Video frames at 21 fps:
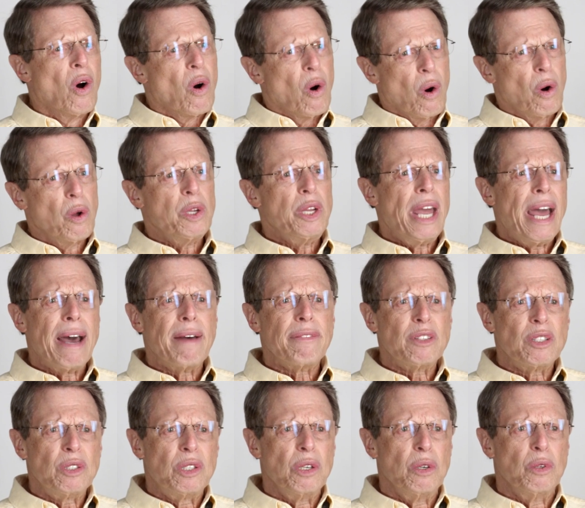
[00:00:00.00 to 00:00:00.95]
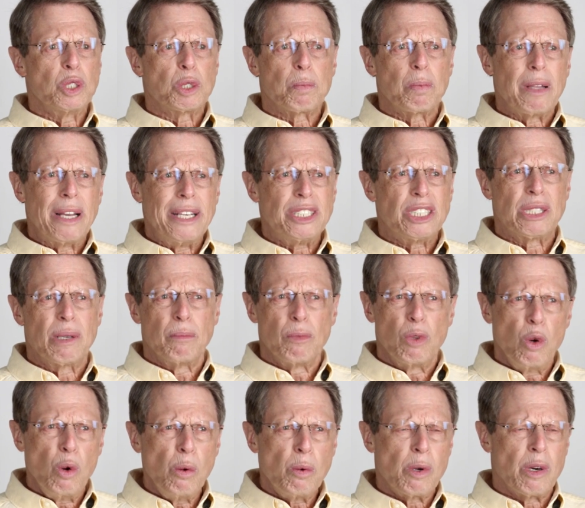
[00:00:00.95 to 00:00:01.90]
All you have to do is place
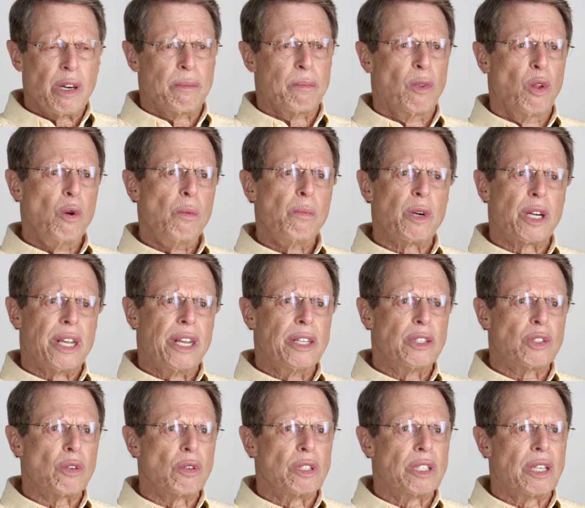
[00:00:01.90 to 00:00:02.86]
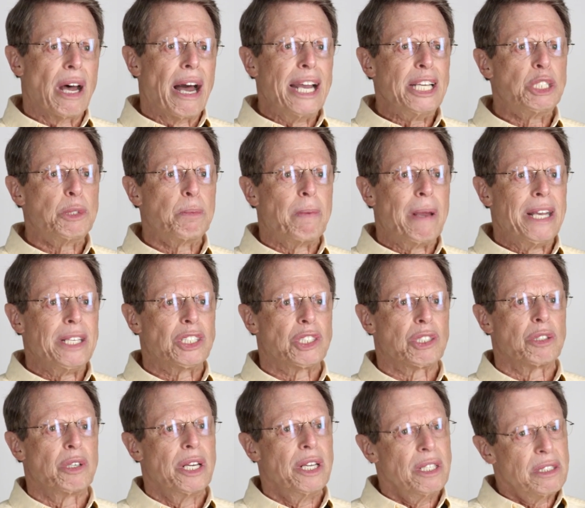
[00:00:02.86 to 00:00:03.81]
some lubricant or dye
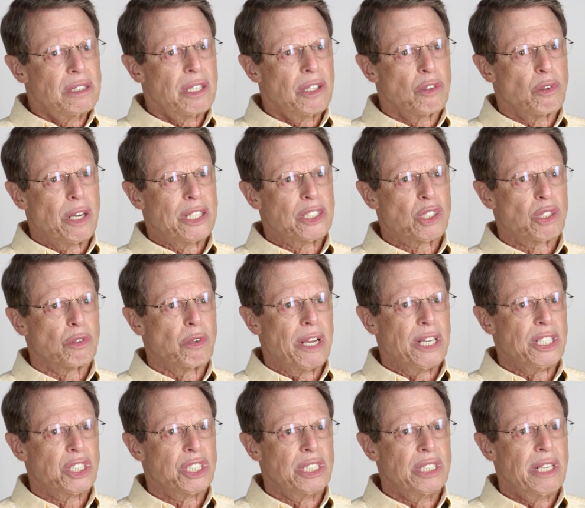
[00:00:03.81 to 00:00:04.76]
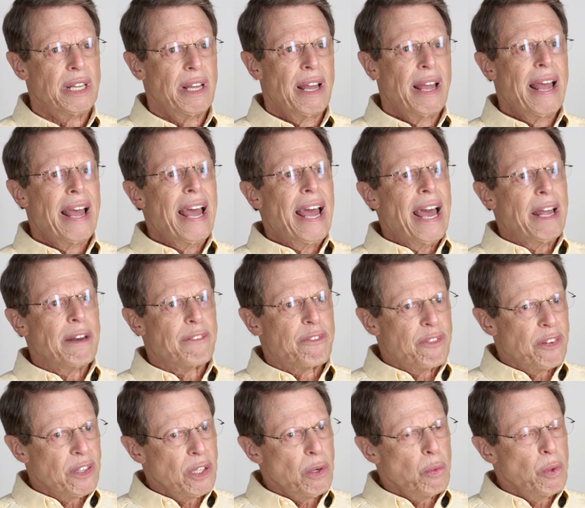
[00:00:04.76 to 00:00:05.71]
spacer into the restoration and
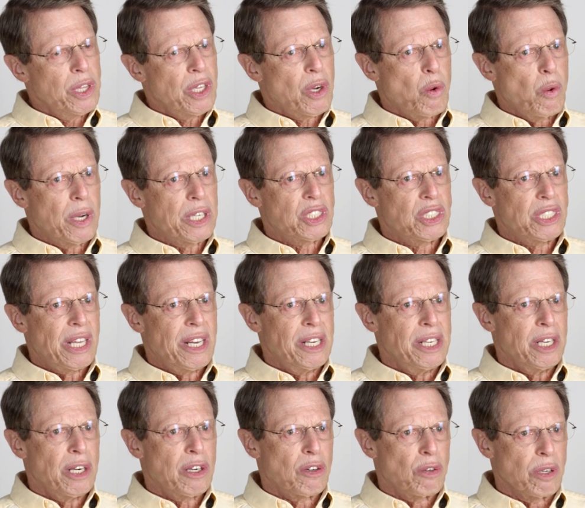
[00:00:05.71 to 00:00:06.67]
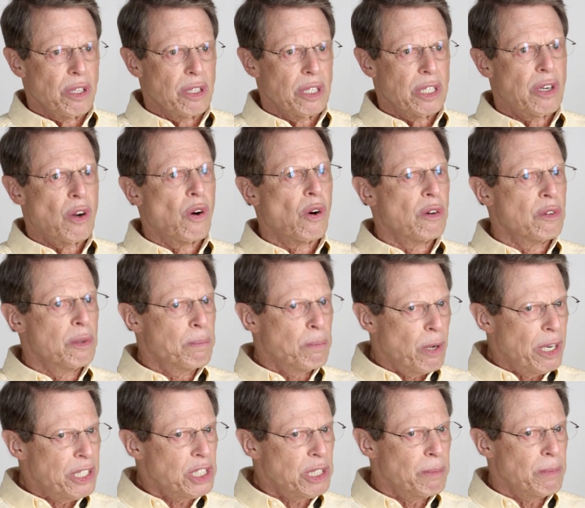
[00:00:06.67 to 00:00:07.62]
fill it with a quick-setting acrylic or
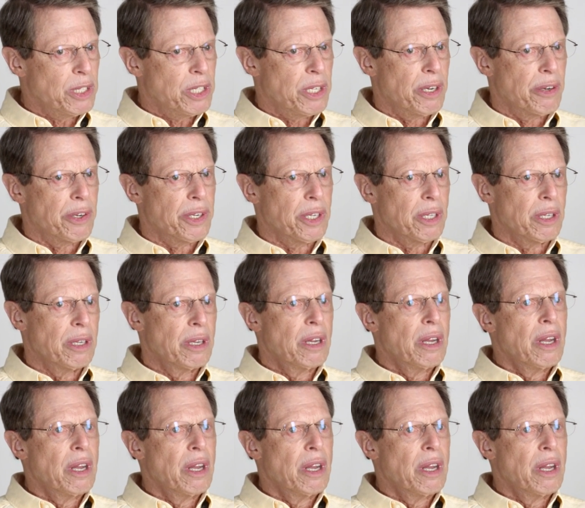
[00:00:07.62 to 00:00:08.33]
impression material.